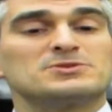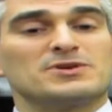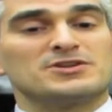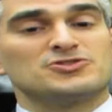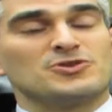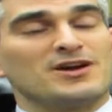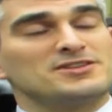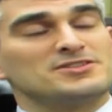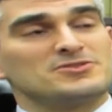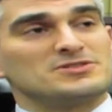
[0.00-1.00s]
is when you're
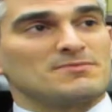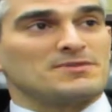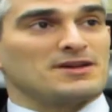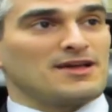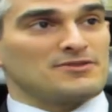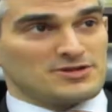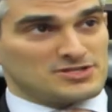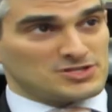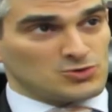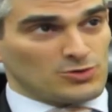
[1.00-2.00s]
trying to do something either
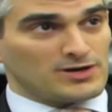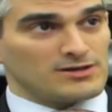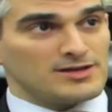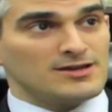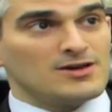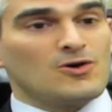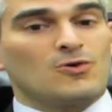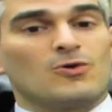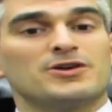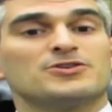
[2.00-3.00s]
historically
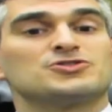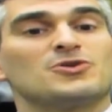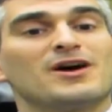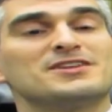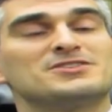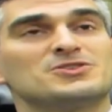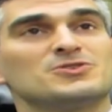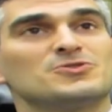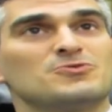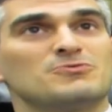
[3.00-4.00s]
or you're trying
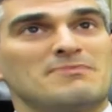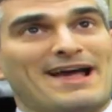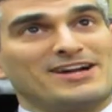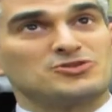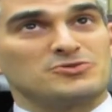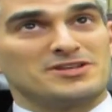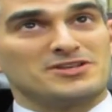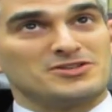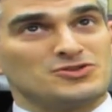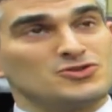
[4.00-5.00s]
to
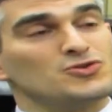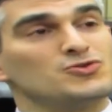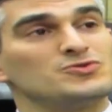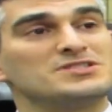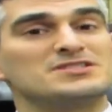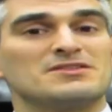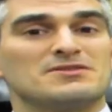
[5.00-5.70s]
actually use